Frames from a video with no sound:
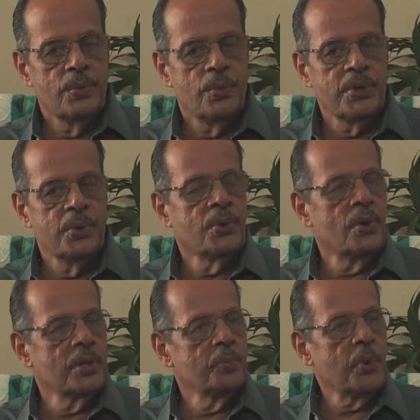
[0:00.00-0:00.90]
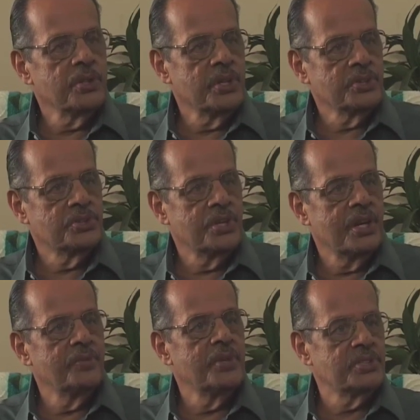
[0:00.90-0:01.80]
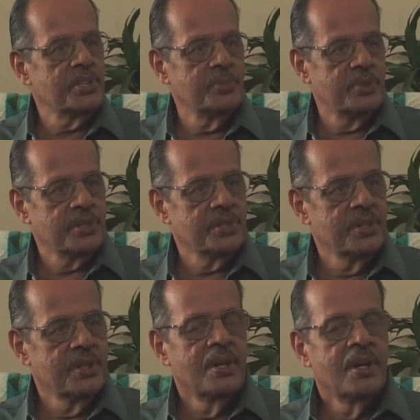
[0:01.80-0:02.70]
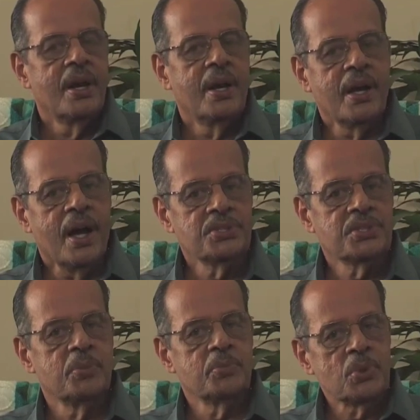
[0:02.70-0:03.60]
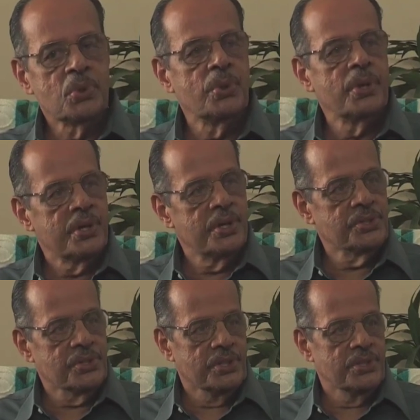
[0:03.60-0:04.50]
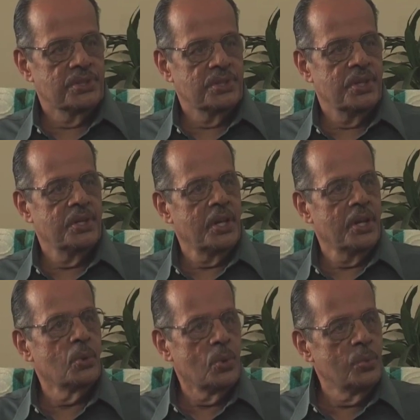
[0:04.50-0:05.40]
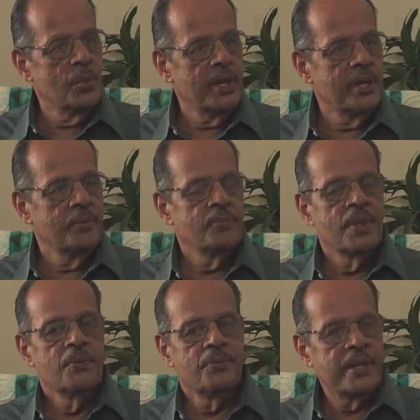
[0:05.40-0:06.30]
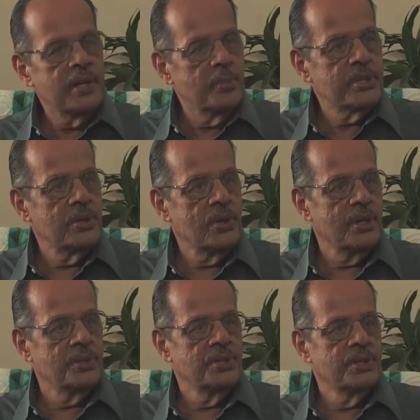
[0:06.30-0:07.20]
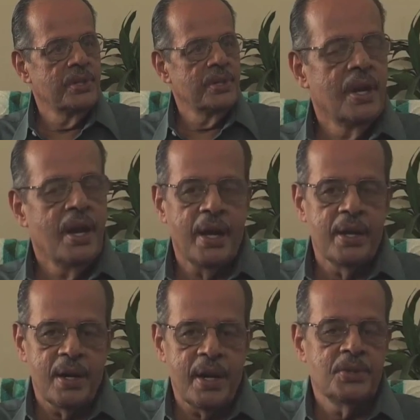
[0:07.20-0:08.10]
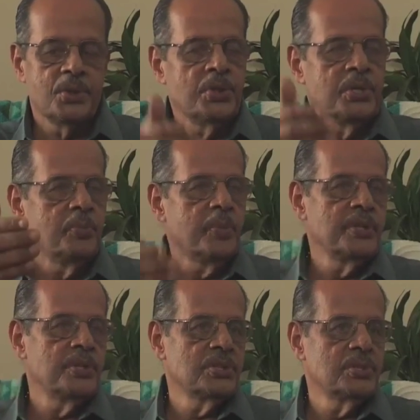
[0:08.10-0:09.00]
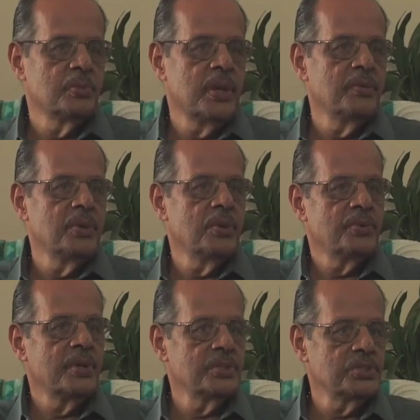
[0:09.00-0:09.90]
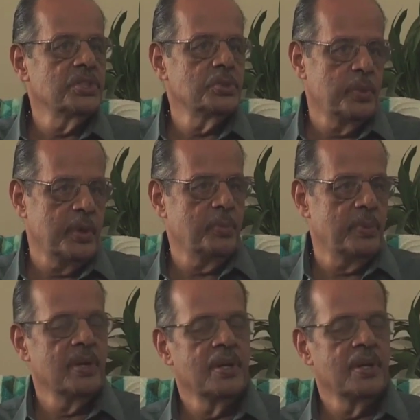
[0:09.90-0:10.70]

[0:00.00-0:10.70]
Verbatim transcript: what you call the projects in every subject and ask them to go and research in their own way, find a methodology and write 20 pages by way of a research paper.